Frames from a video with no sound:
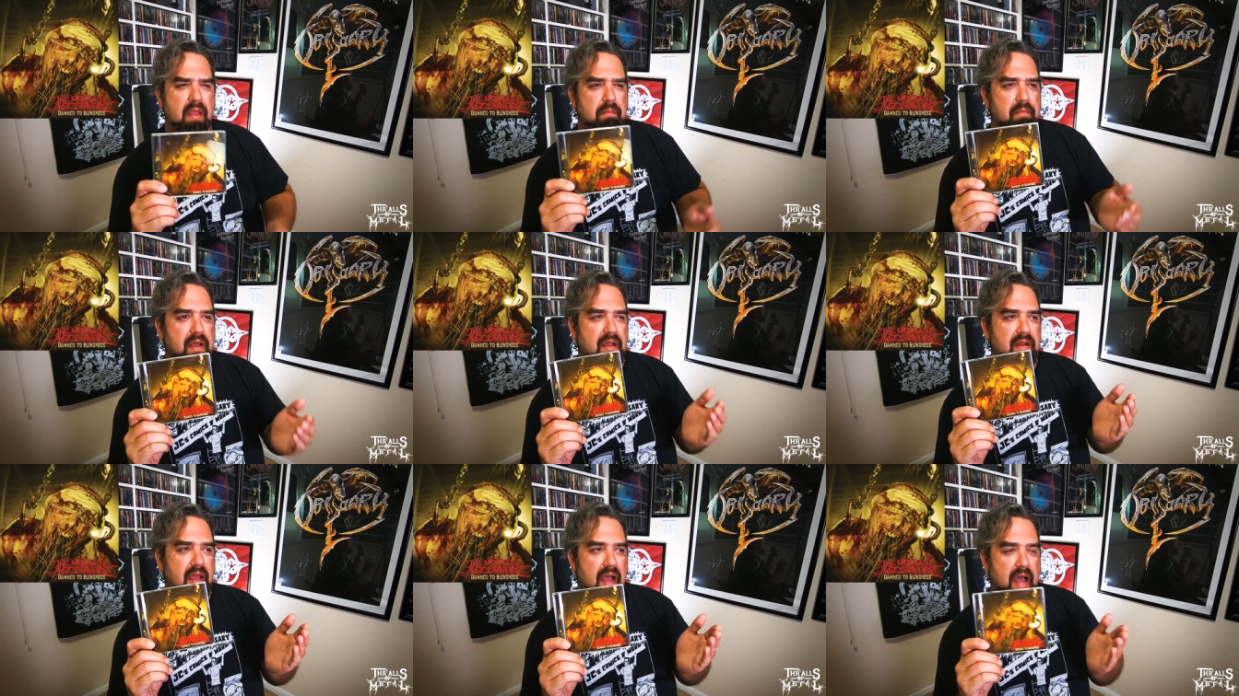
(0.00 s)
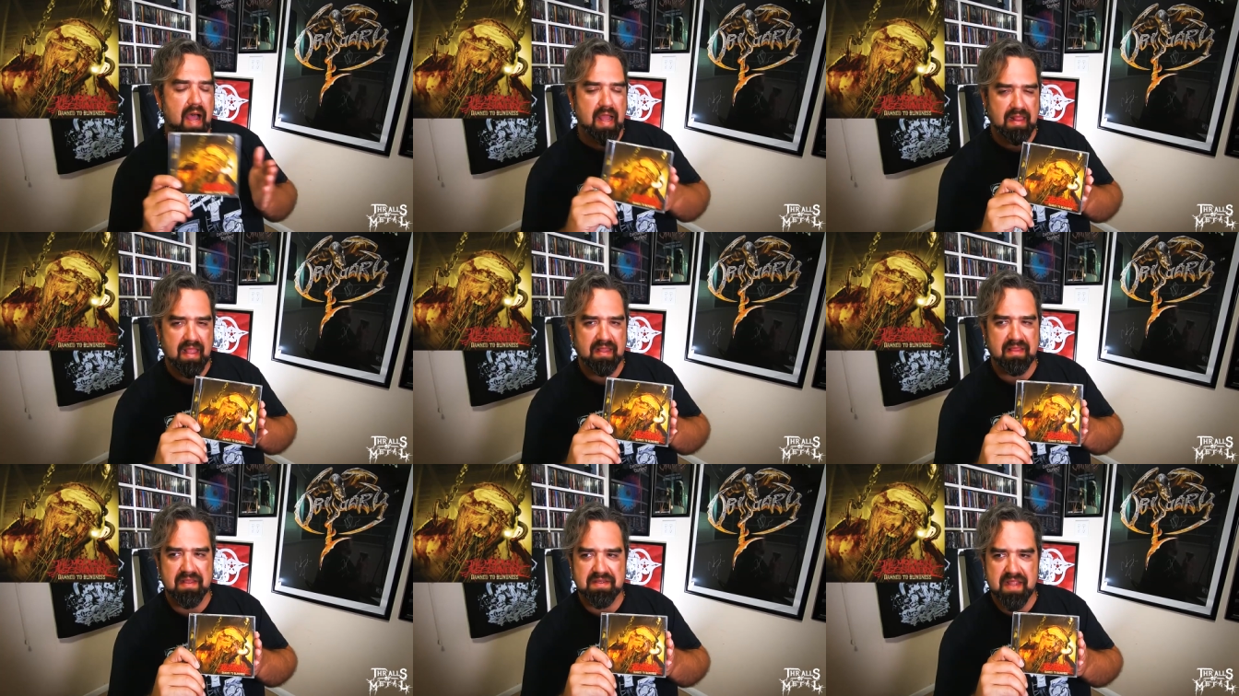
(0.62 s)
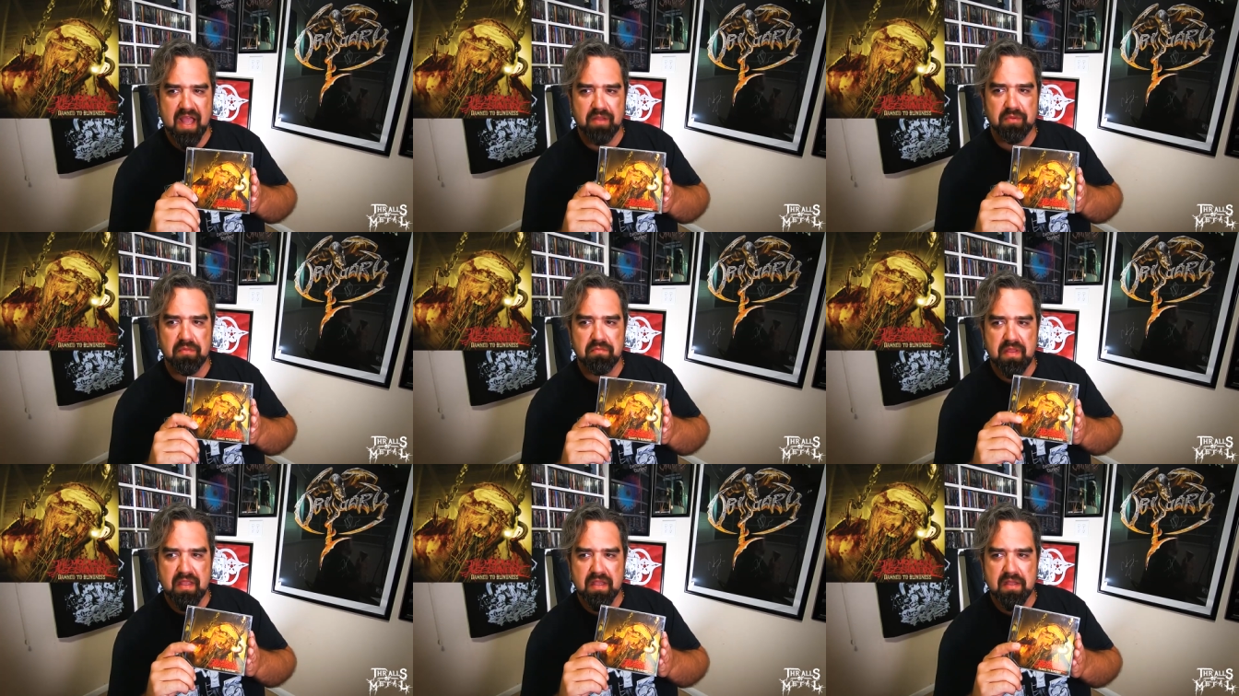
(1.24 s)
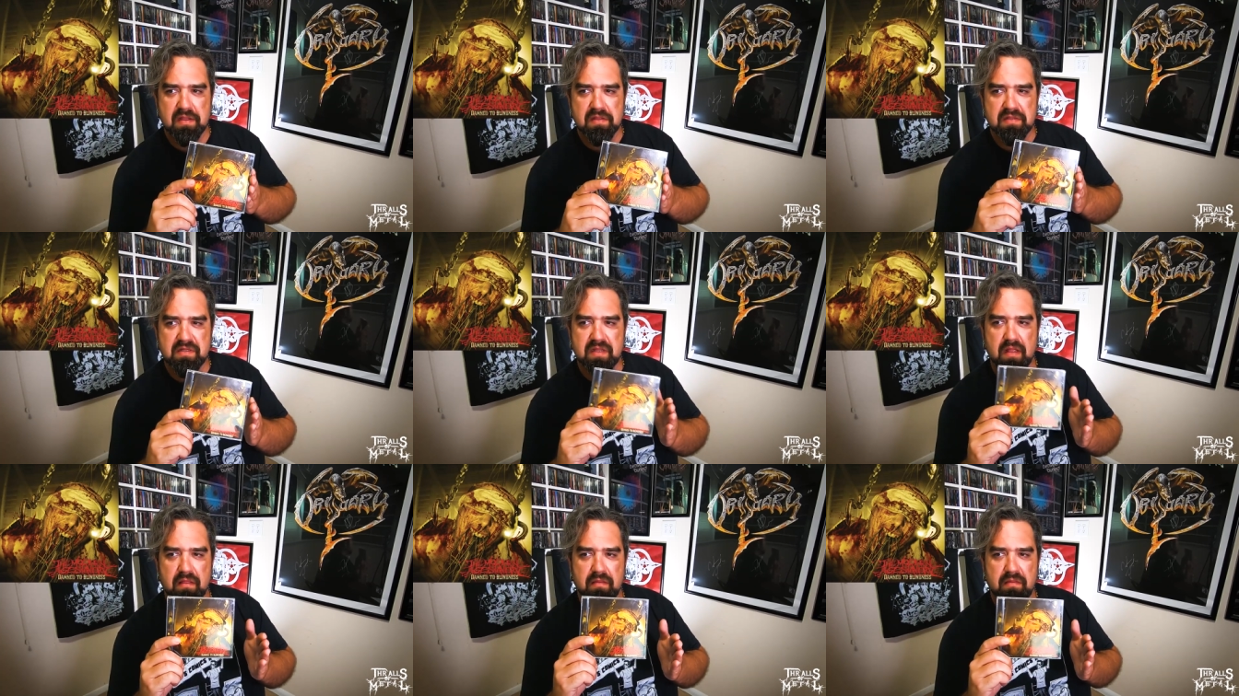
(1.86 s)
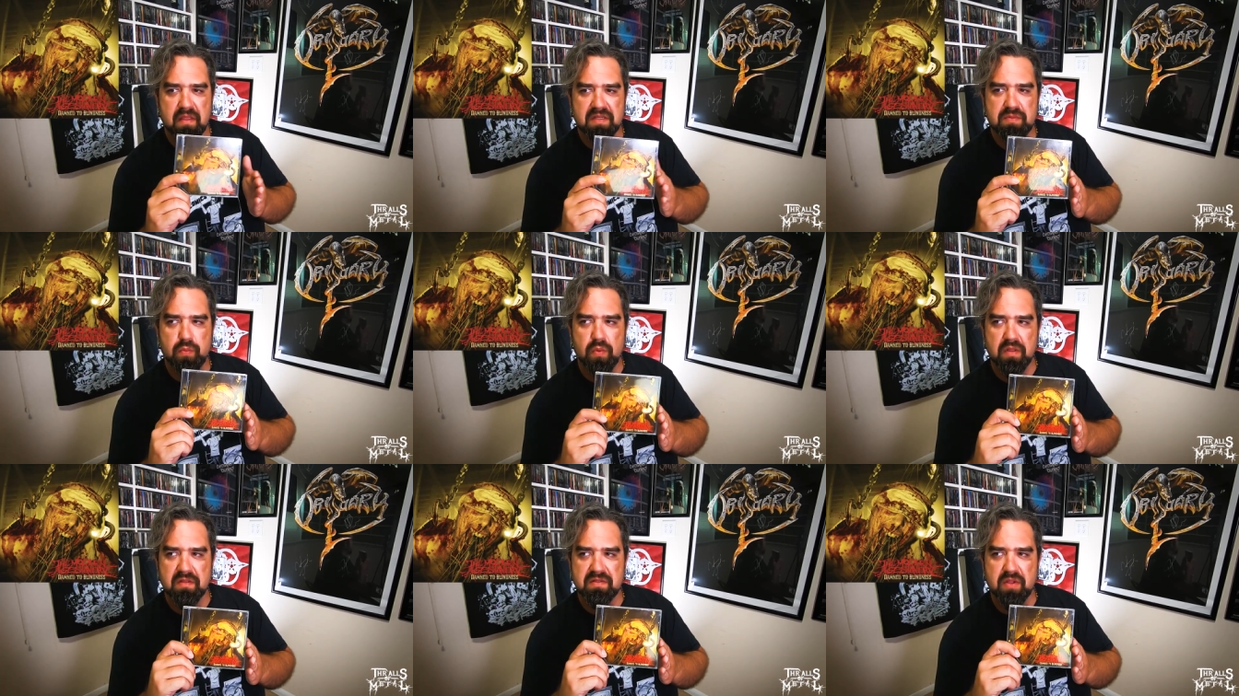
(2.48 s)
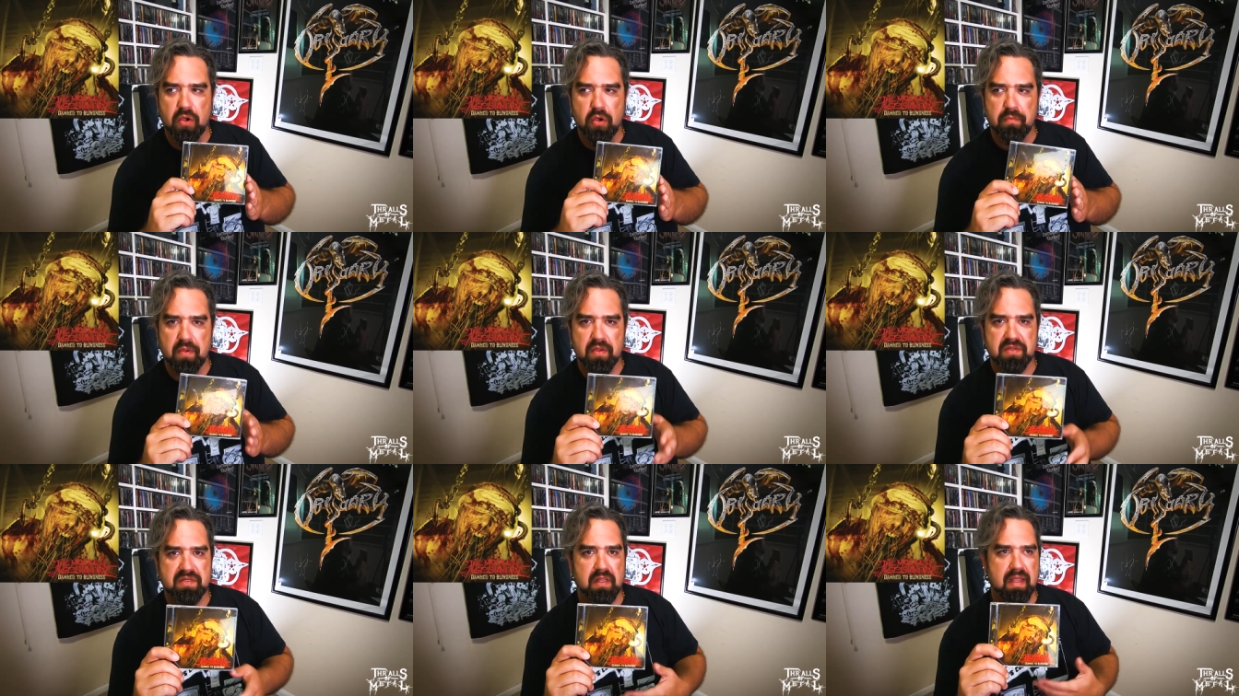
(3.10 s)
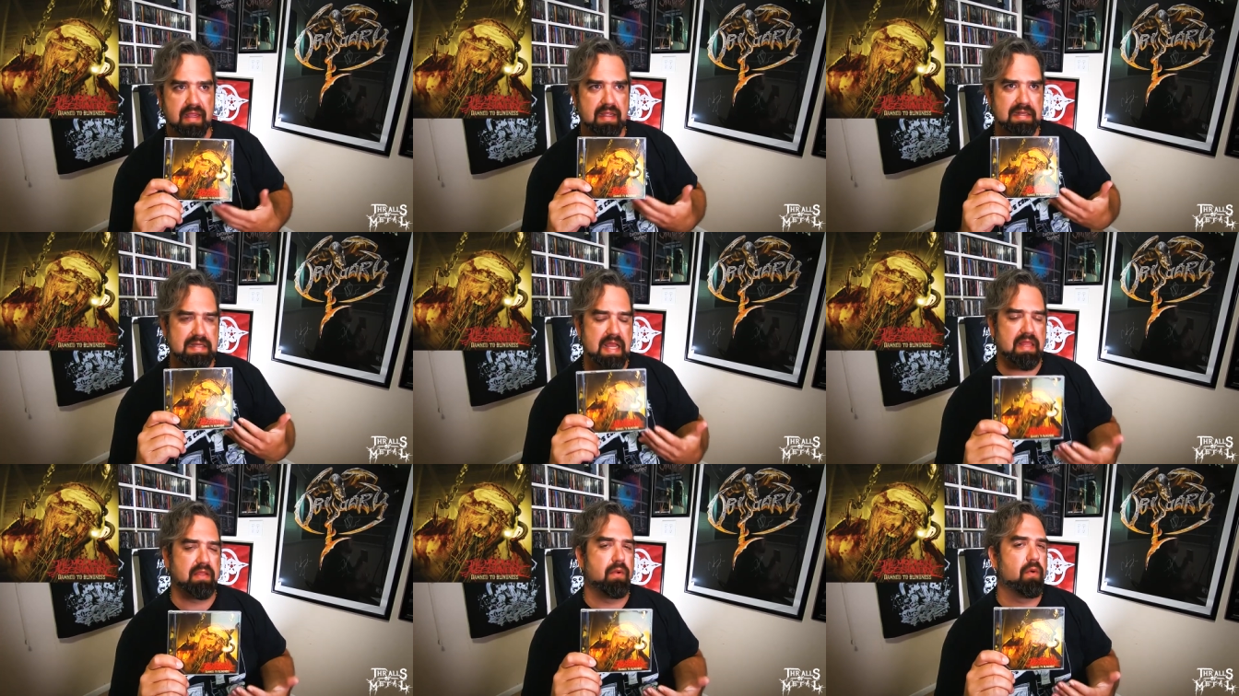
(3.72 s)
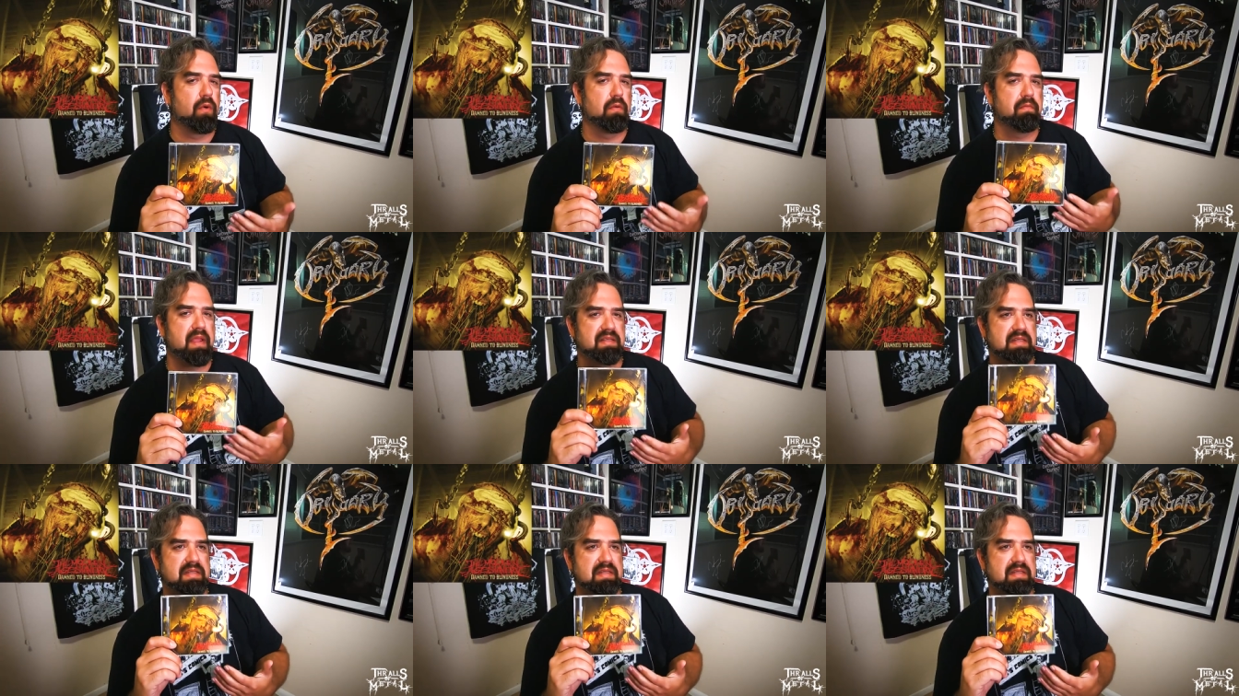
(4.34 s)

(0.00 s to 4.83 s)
but I like this album because this was almost like deathcore meets